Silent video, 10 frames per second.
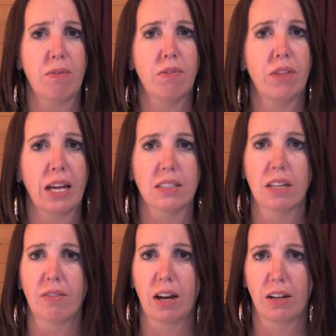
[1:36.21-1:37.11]
everything else
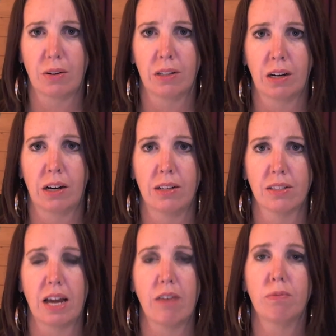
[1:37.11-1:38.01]
I've got going on,
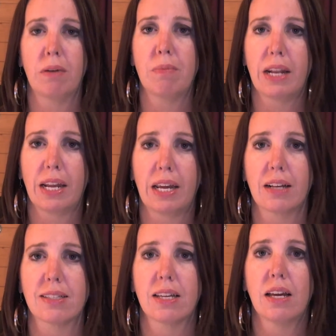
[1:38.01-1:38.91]
aside from my
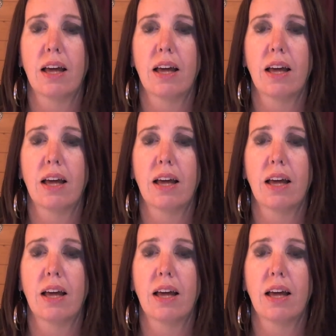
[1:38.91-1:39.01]
meetings,